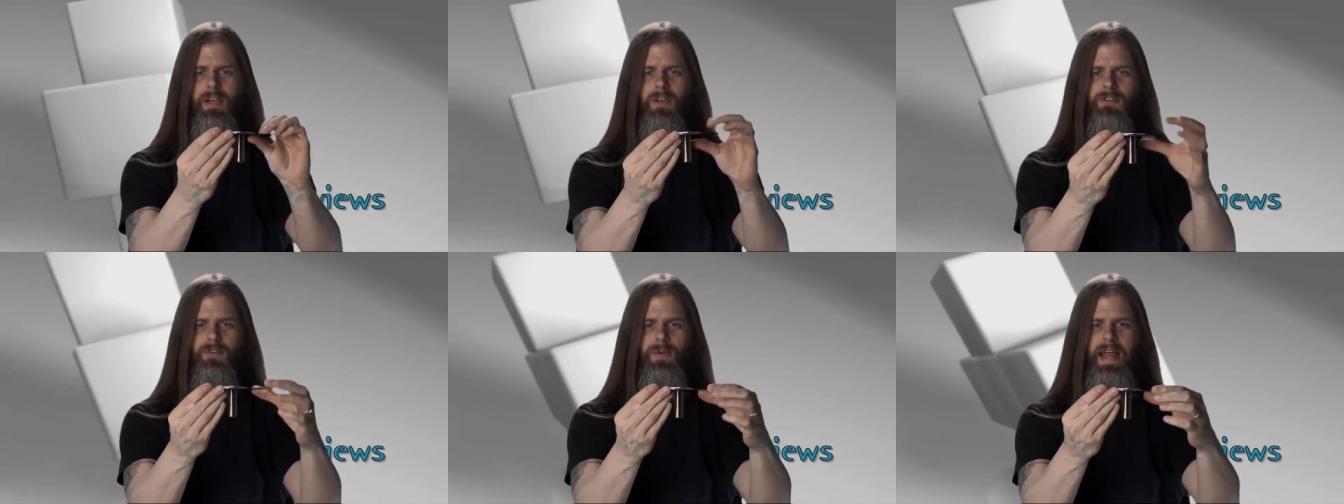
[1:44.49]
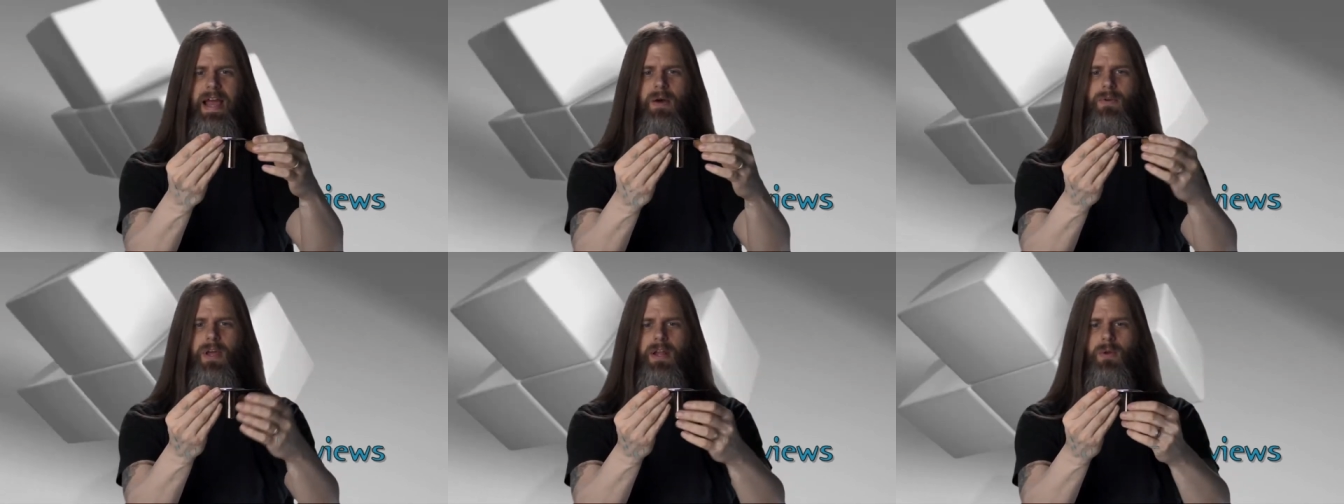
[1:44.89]
So
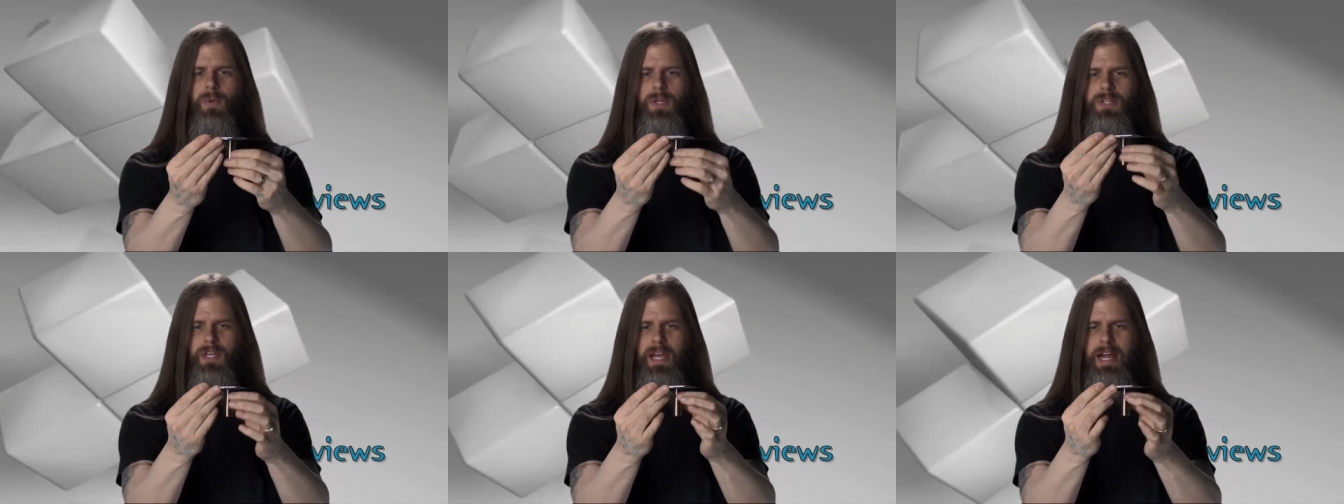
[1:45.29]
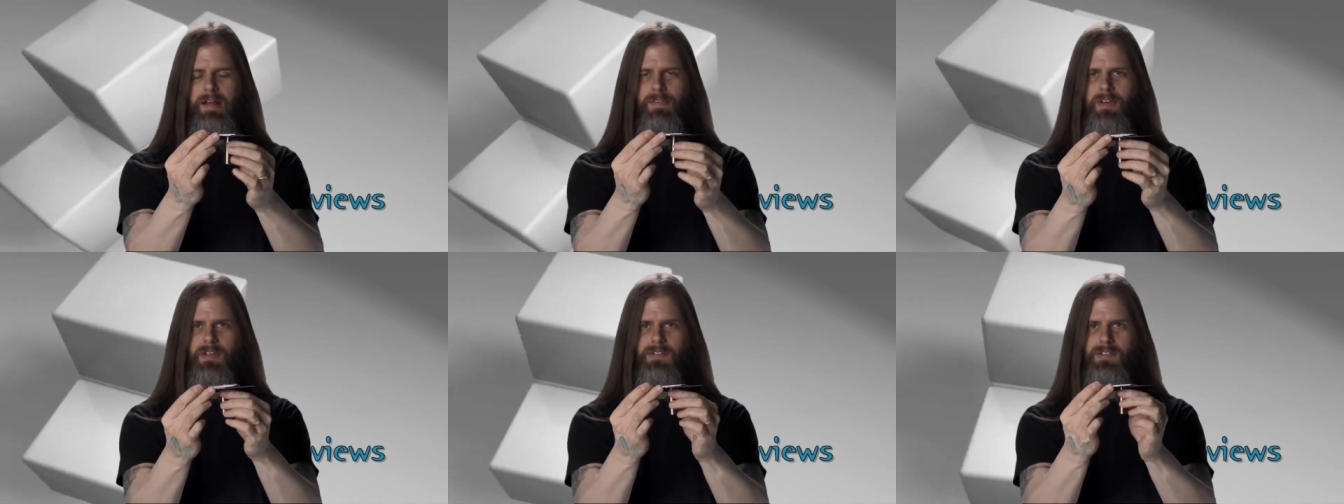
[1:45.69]
now not only do you
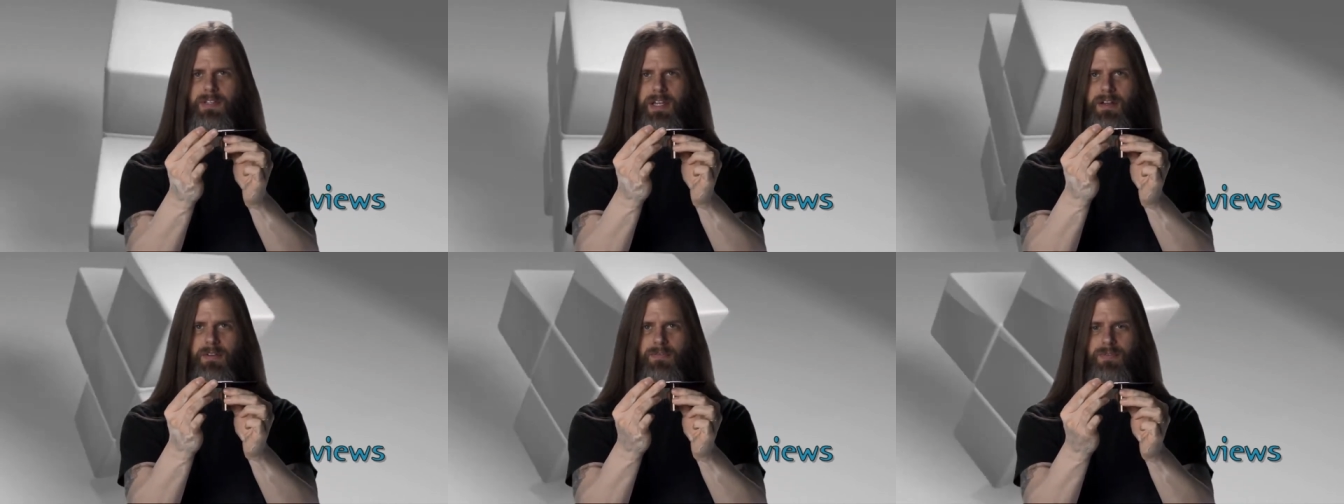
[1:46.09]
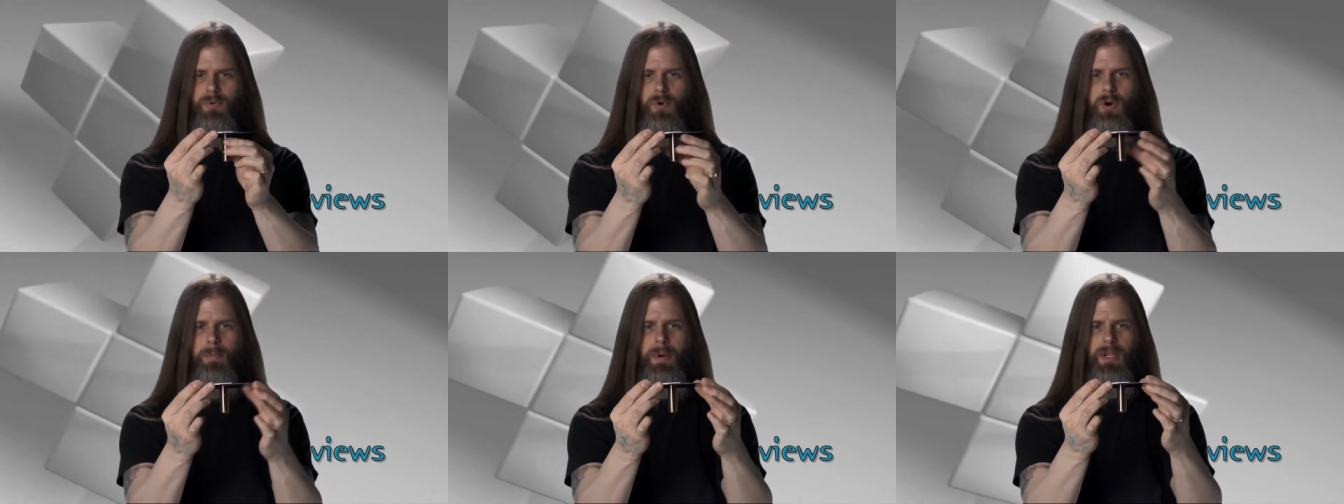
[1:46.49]
have this in the
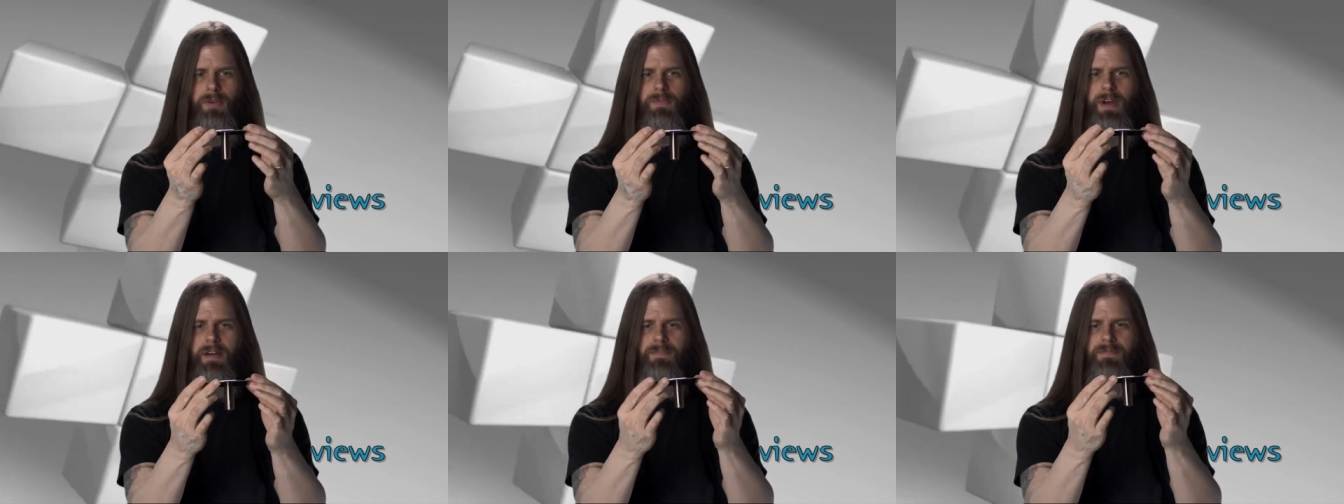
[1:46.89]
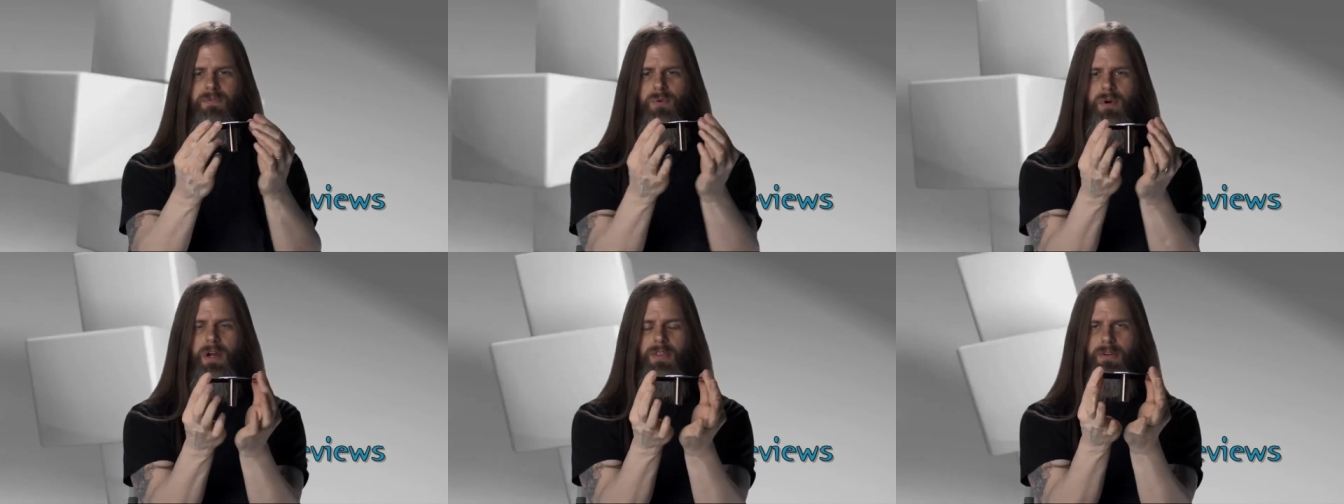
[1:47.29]
floor, but you've got
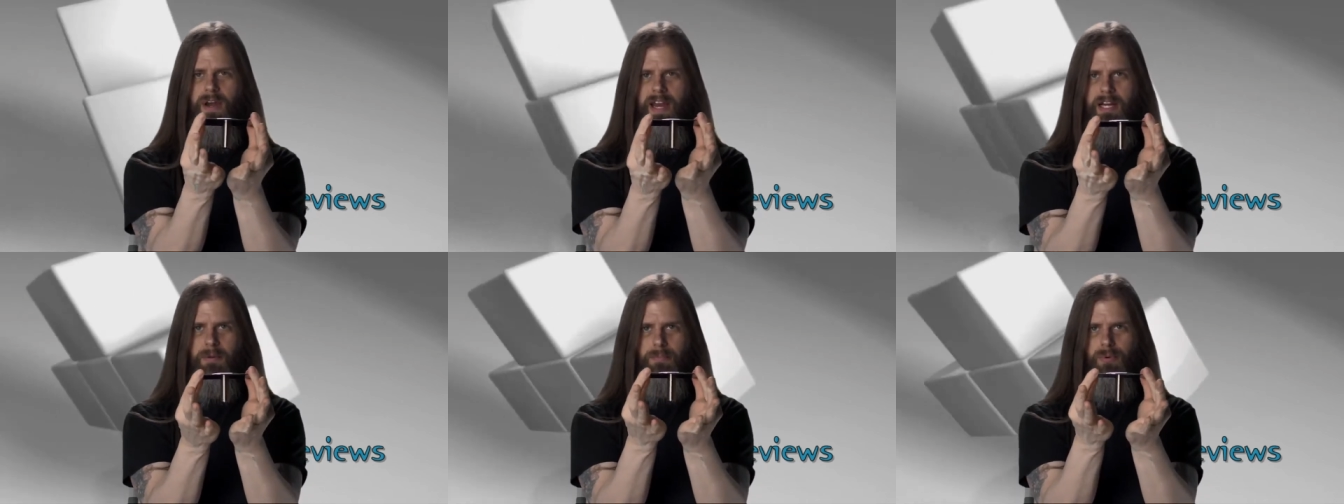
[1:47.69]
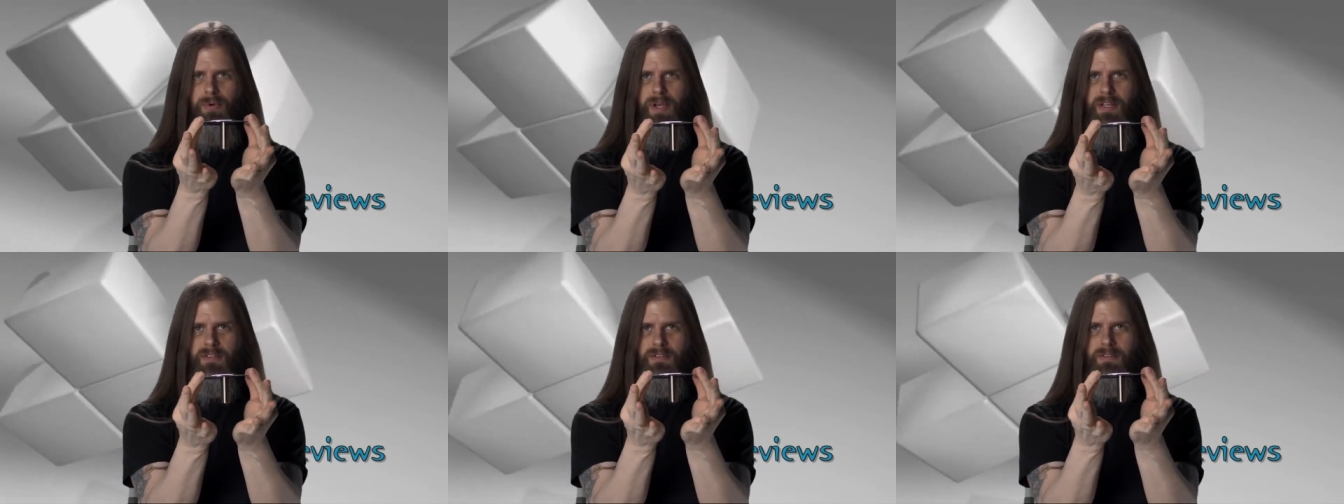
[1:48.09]
4 other anchor
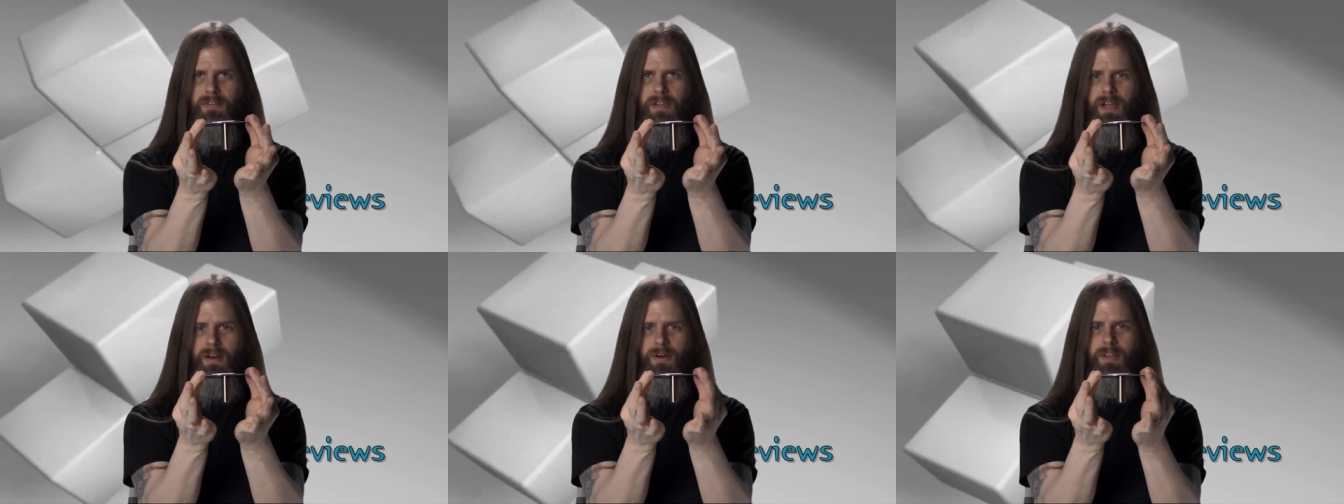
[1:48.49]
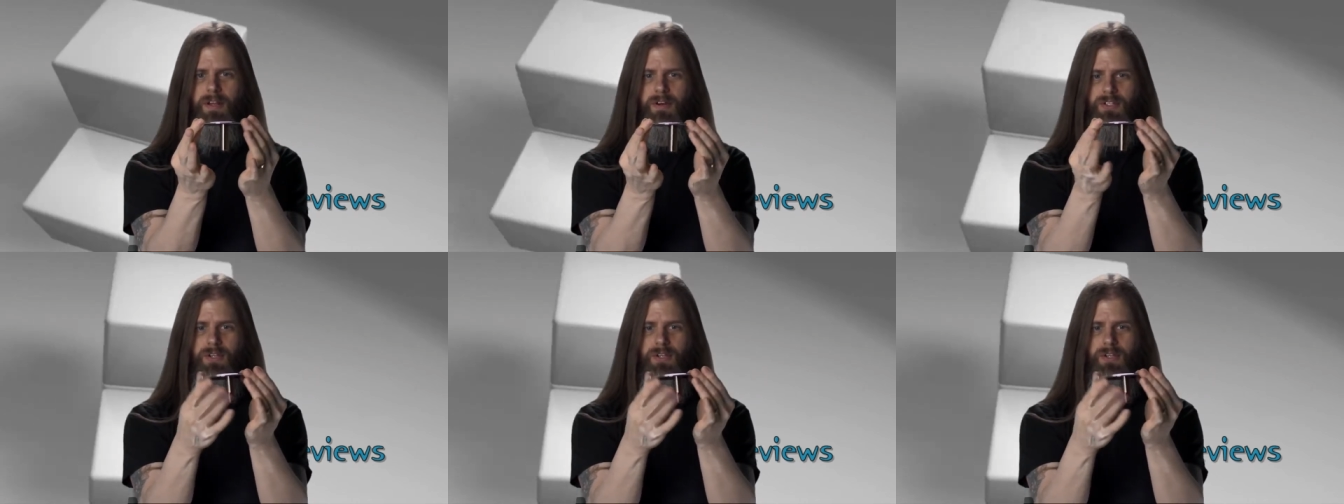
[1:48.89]
points that are in there.